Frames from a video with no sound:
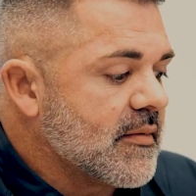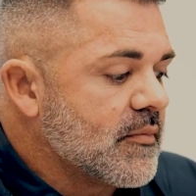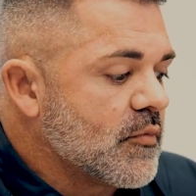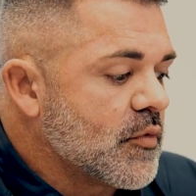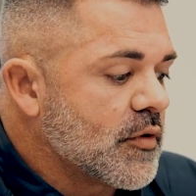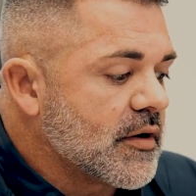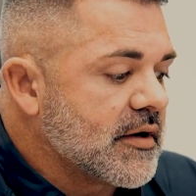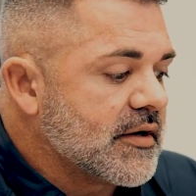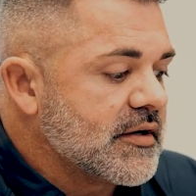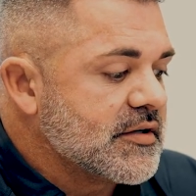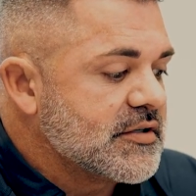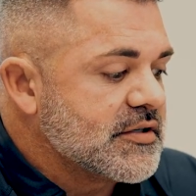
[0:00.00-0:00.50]

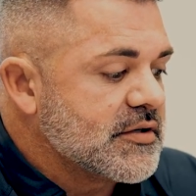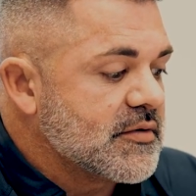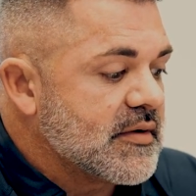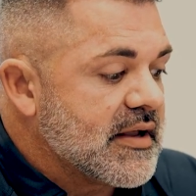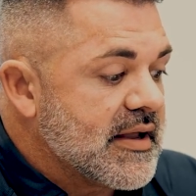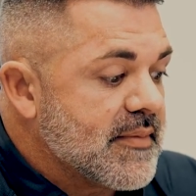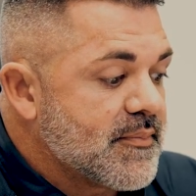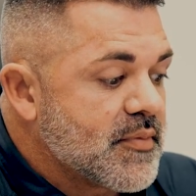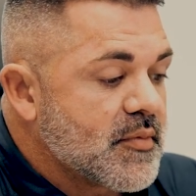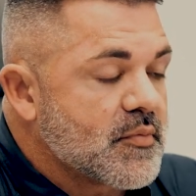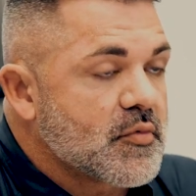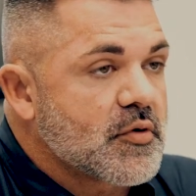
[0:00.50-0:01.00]
We're going to do
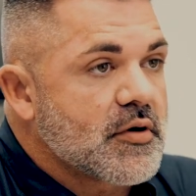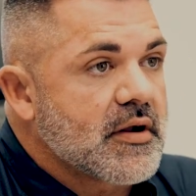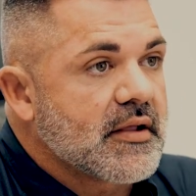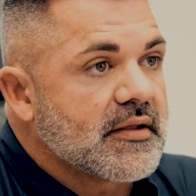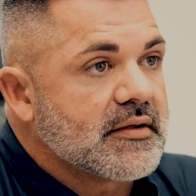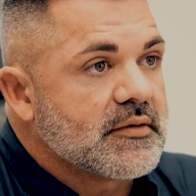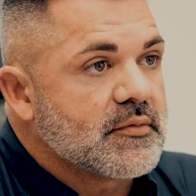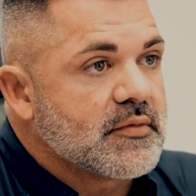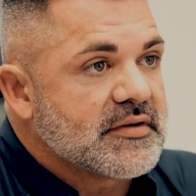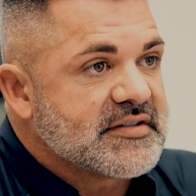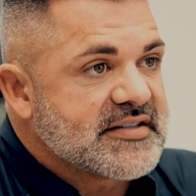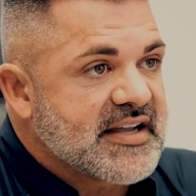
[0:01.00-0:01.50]

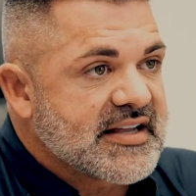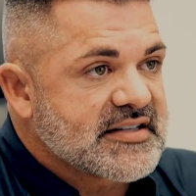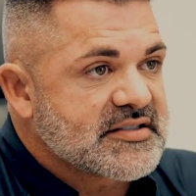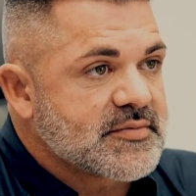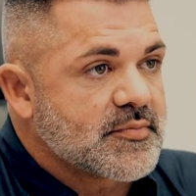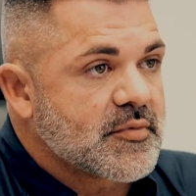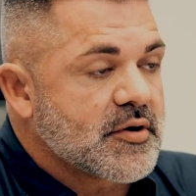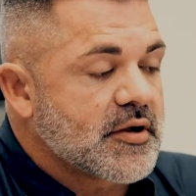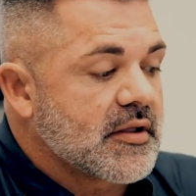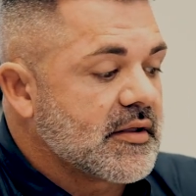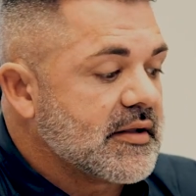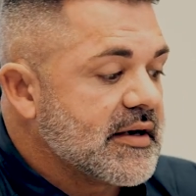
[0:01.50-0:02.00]
ipamorelin with
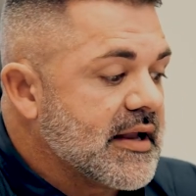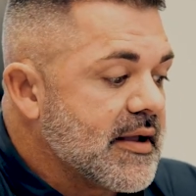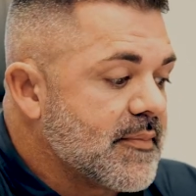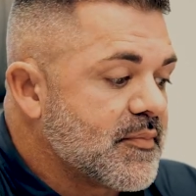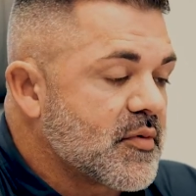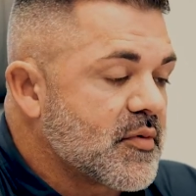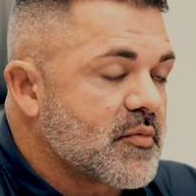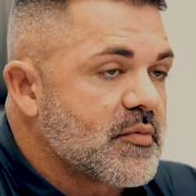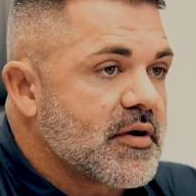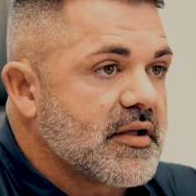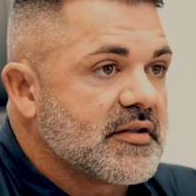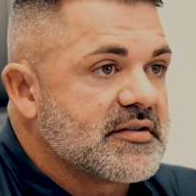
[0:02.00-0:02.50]
testosterone.
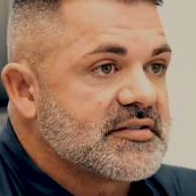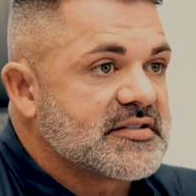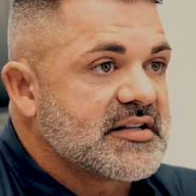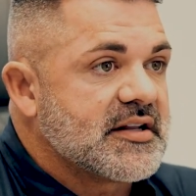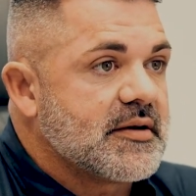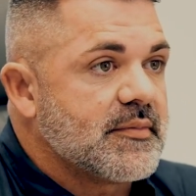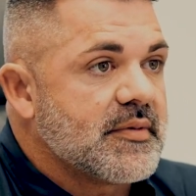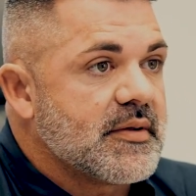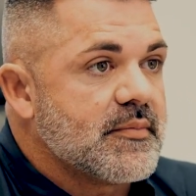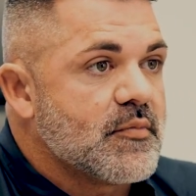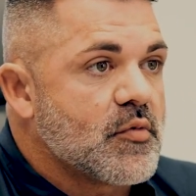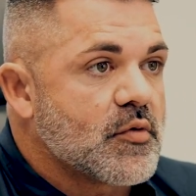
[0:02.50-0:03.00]
Ipamorelin is
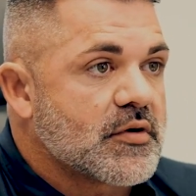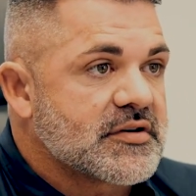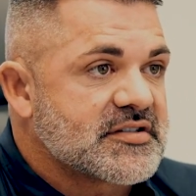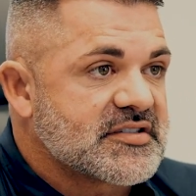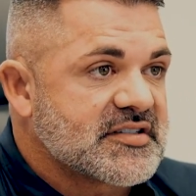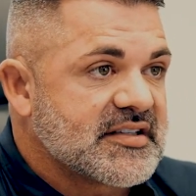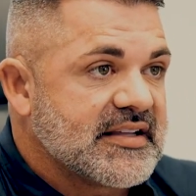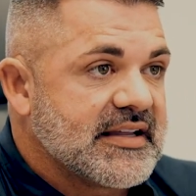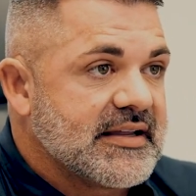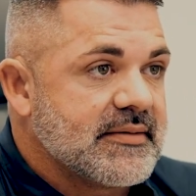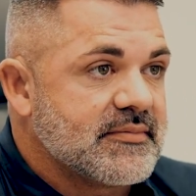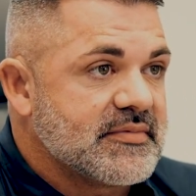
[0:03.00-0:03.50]
going to be more
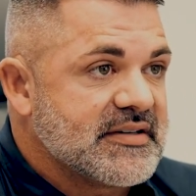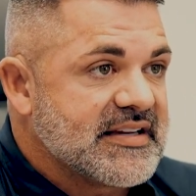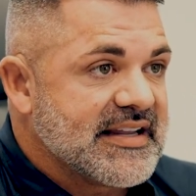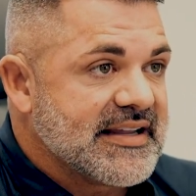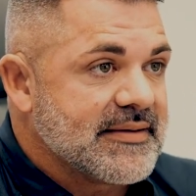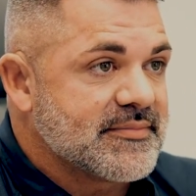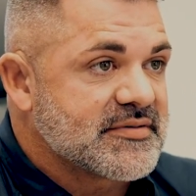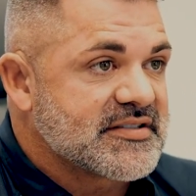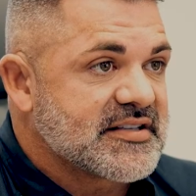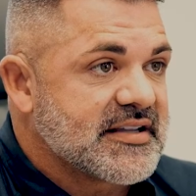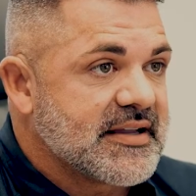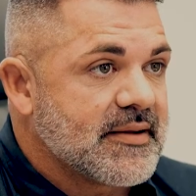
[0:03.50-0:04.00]
sleep,
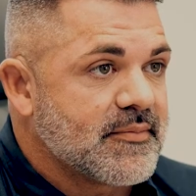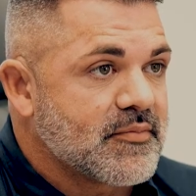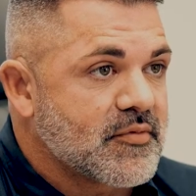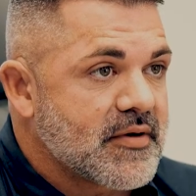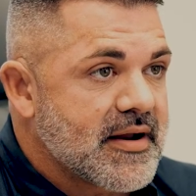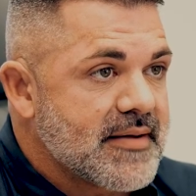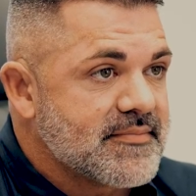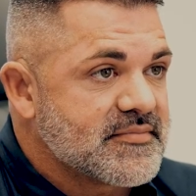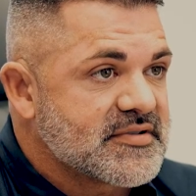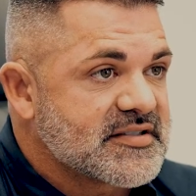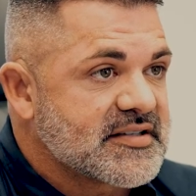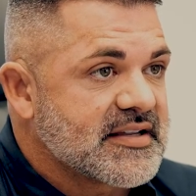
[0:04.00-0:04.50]
deep sleep,
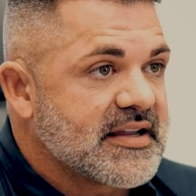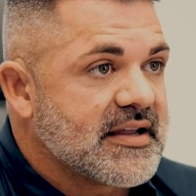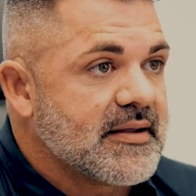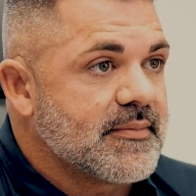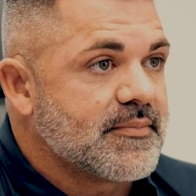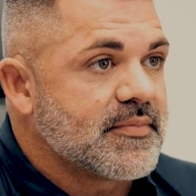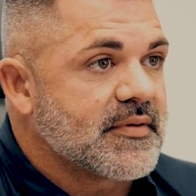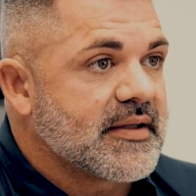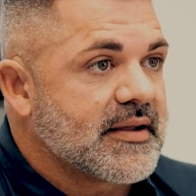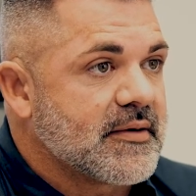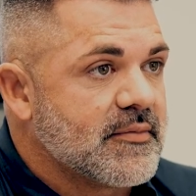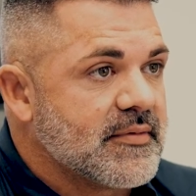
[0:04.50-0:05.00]
REM
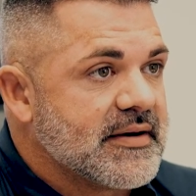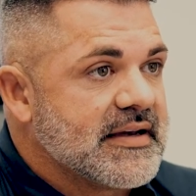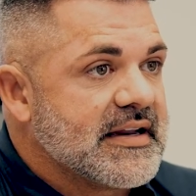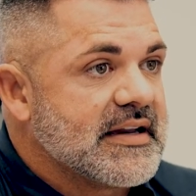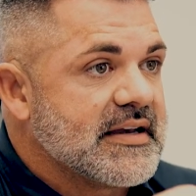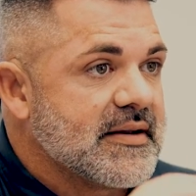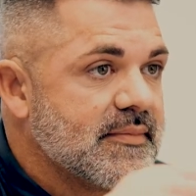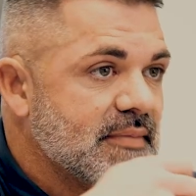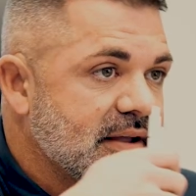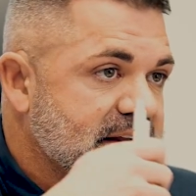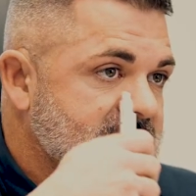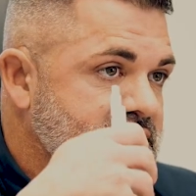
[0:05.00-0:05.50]
sleep. Like we
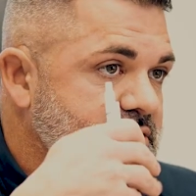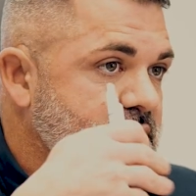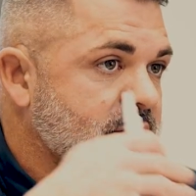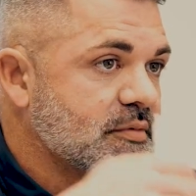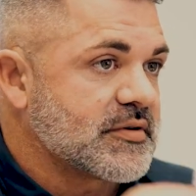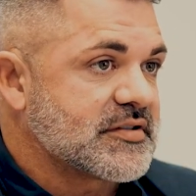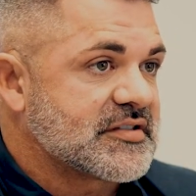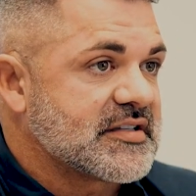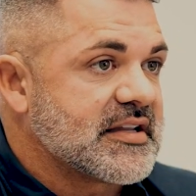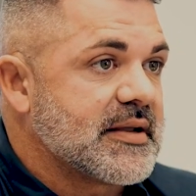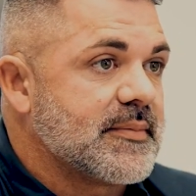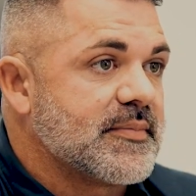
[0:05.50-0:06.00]
need to make sure
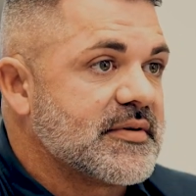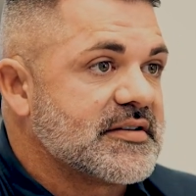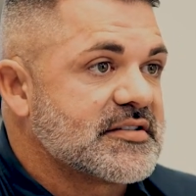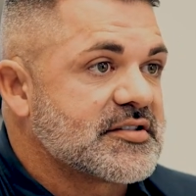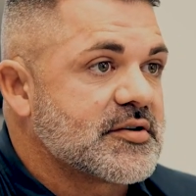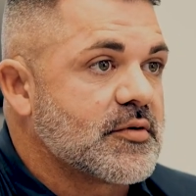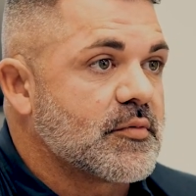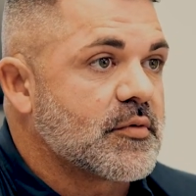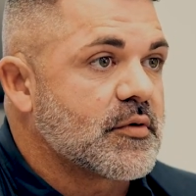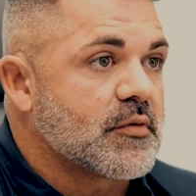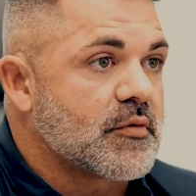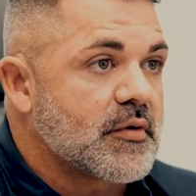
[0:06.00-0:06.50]
we're sleeping
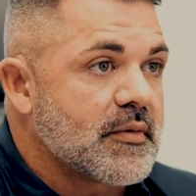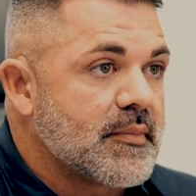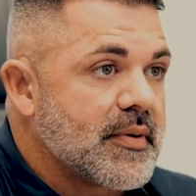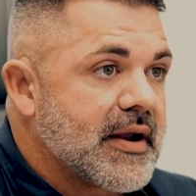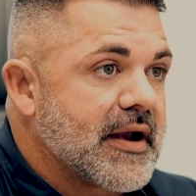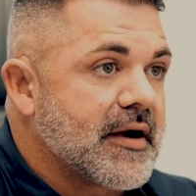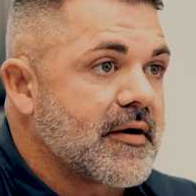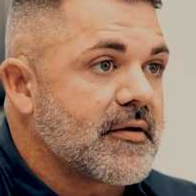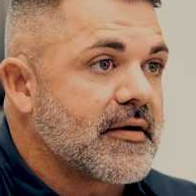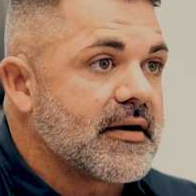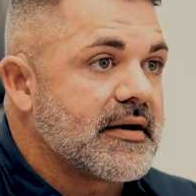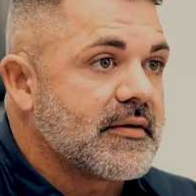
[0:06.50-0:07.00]
so we're
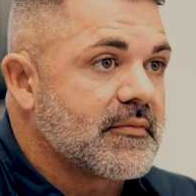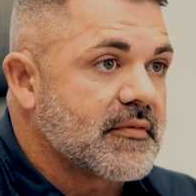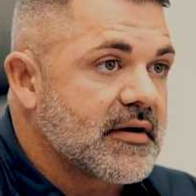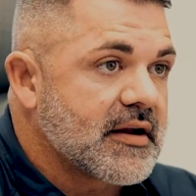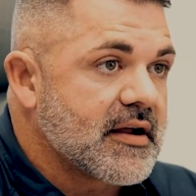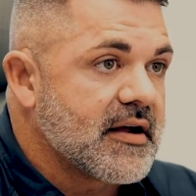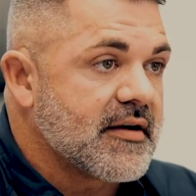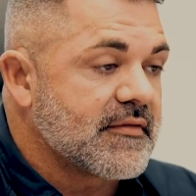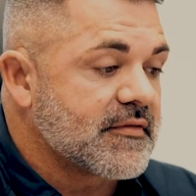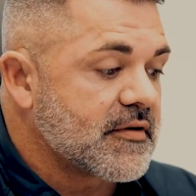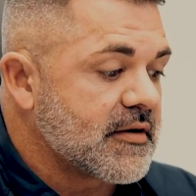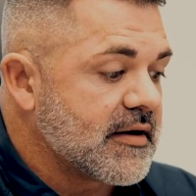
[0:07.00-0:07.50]
repairing and
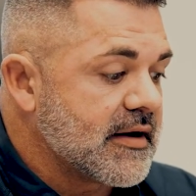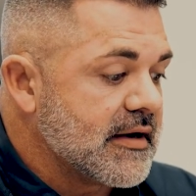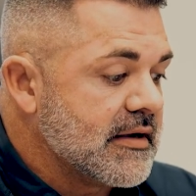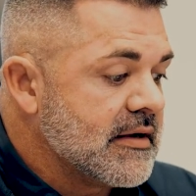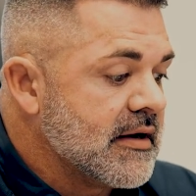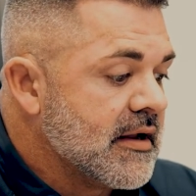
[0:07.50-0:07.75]
recovering.